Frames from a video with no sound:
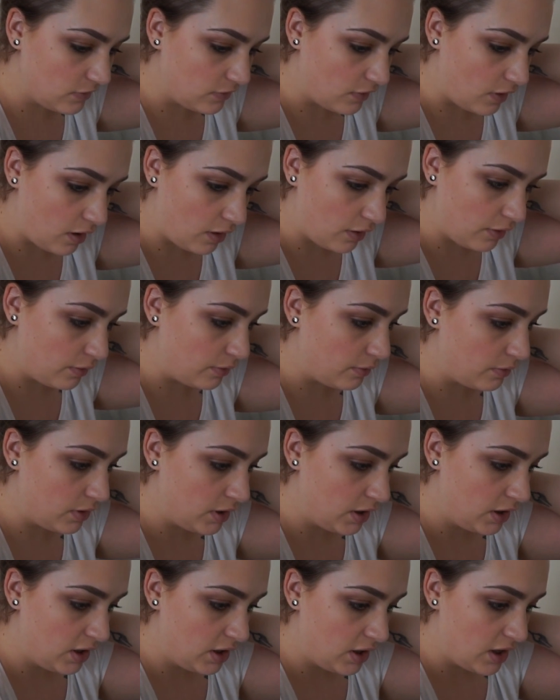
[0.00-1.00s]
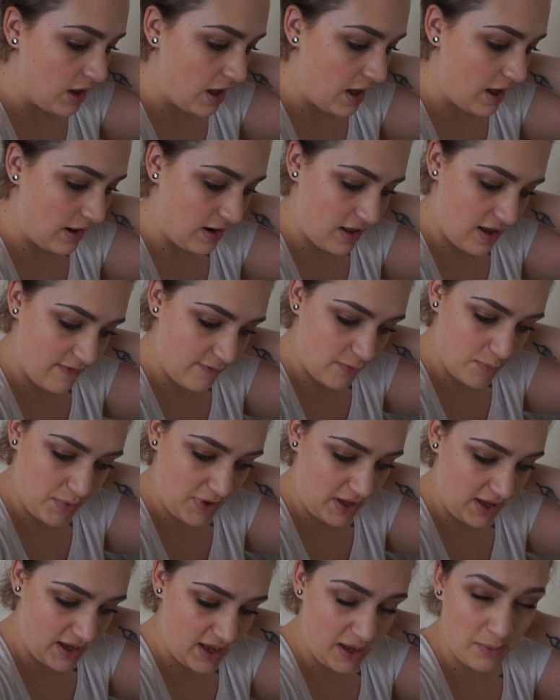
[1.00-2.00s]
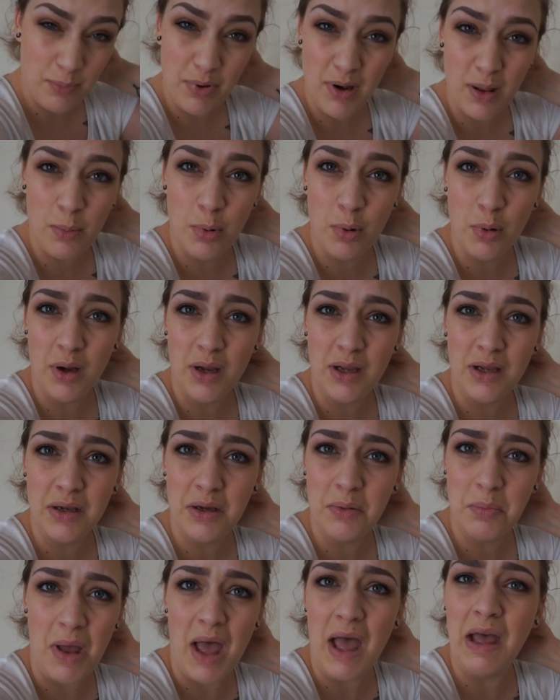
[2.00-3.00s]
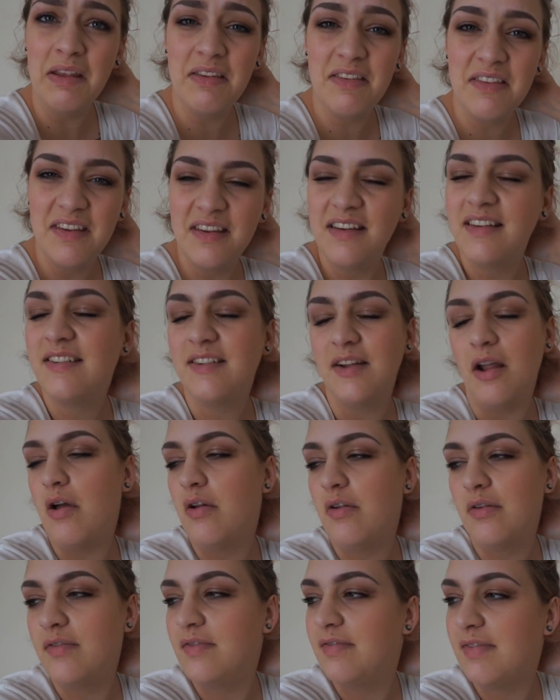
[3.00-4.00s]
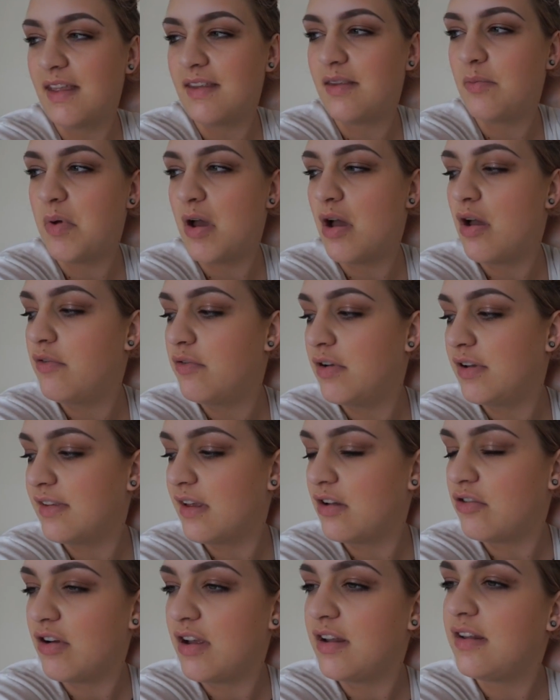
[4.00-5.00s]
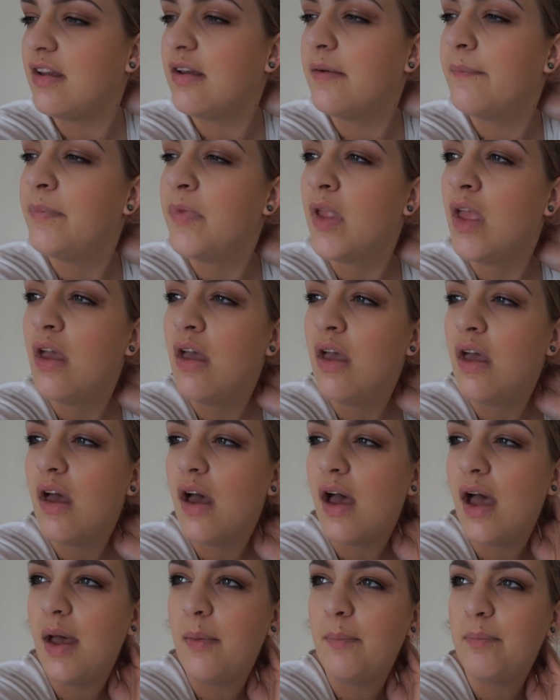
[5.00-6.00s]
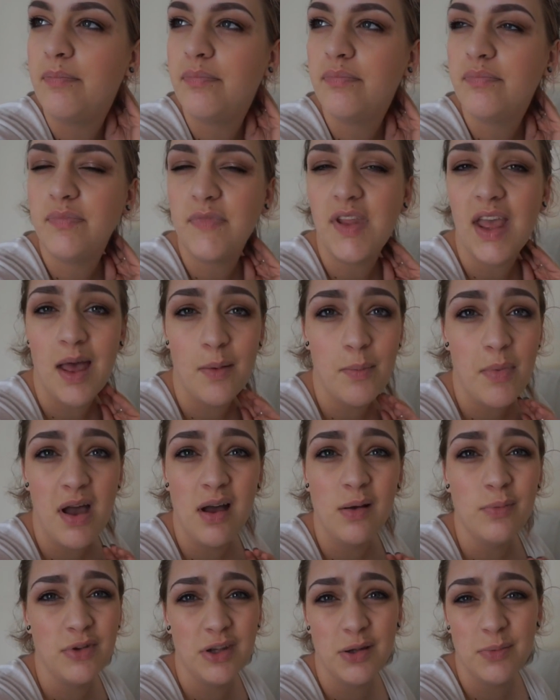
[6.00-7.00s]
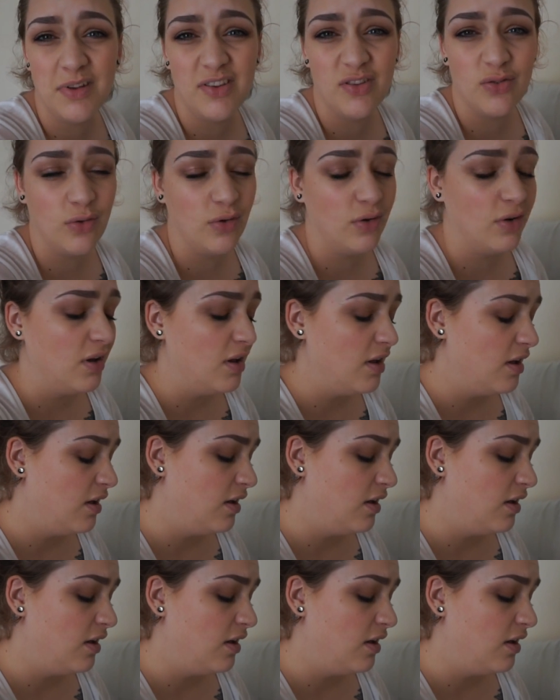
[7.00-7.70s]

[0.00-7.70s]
So I'll either be a blubbering mess. No, that's a bit over exaggerating. Yeah, my arms are gonna be sore.